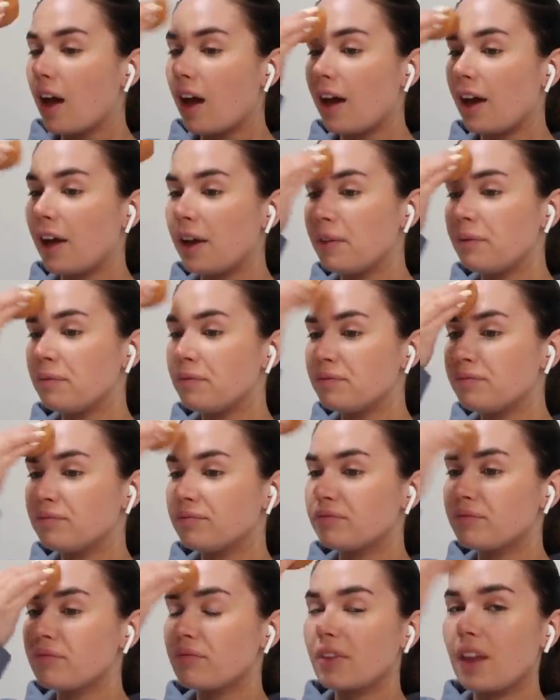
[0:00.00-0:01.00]

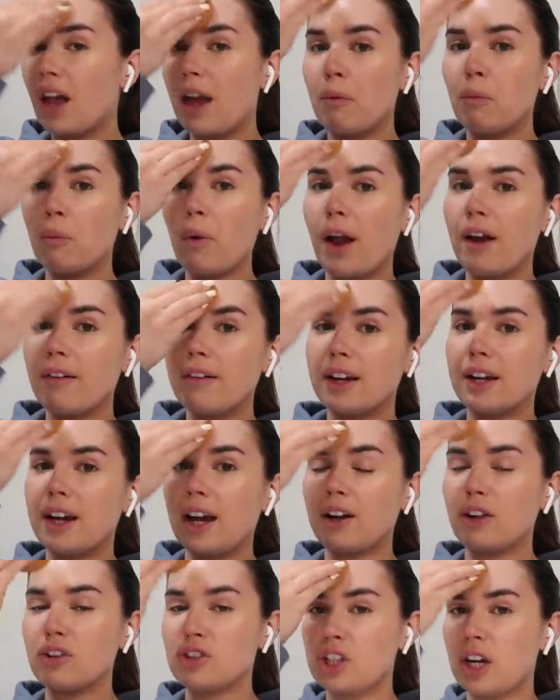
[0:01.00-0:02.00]
I
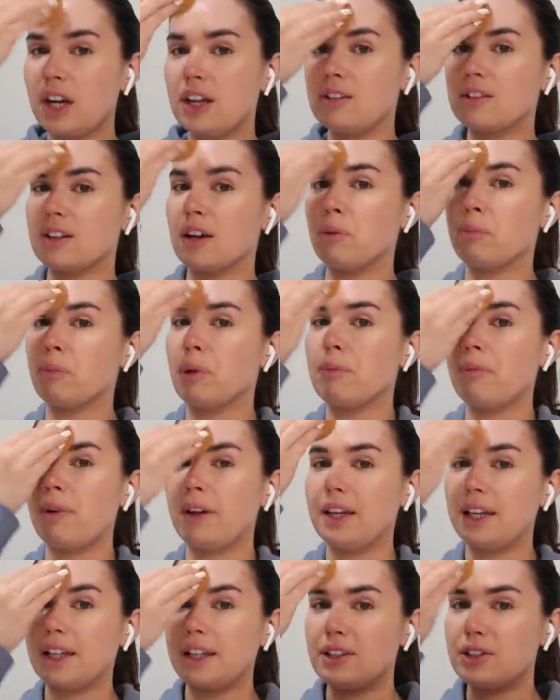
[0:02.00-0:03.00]
got changed and I put my
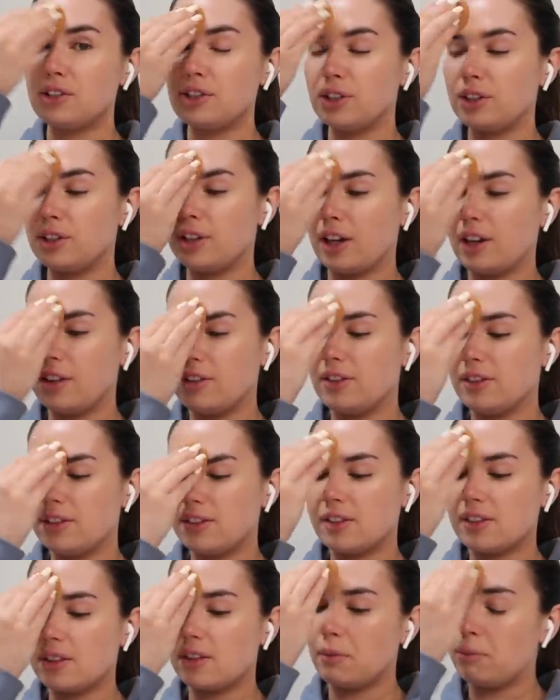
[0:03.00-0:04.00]
Nikki
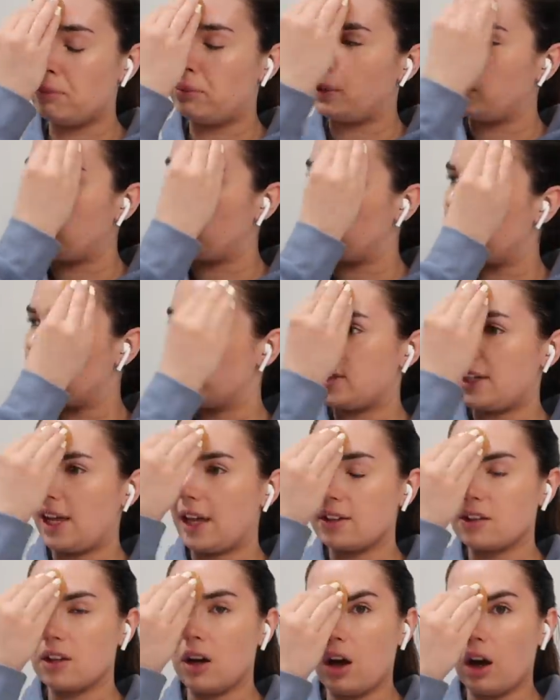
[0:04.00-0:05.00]
Studios blue
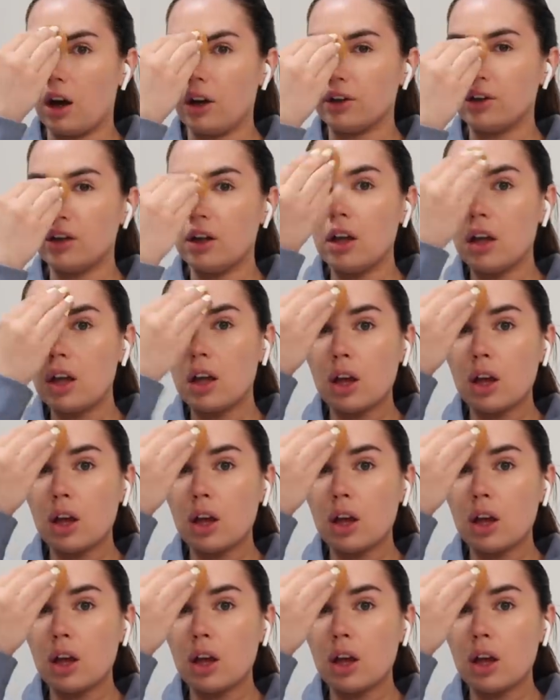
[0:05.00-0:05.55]
set on,